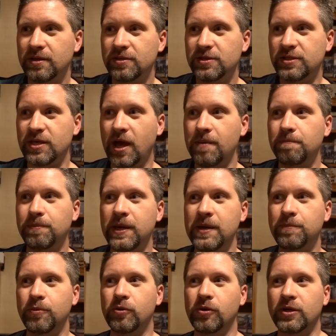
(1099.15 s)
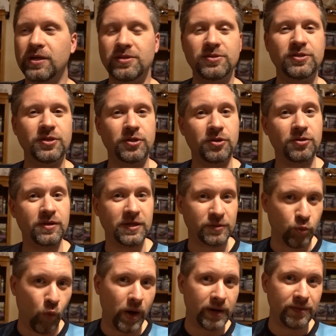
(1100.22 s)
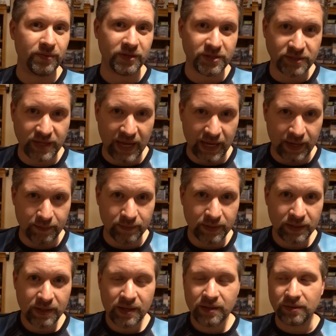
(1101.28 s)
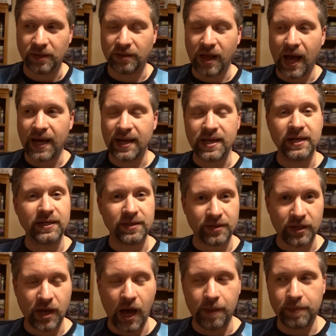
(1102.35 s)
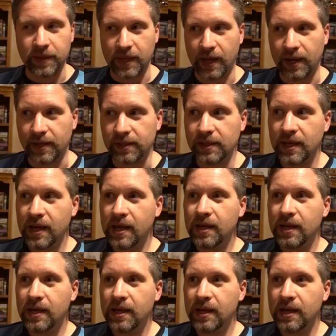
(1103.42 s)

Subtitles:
some people consider these one and the same, the line edit and the copy edit.